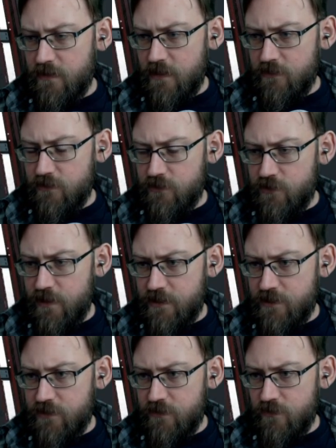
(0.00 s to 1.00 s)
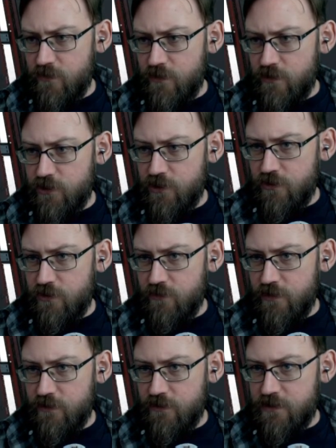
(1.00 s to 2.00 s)
I will try to quickly show you
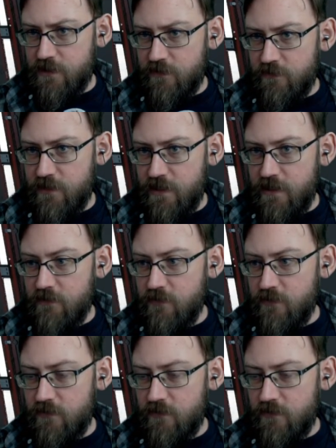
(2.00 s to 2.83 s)
what it looks like when I'm dying.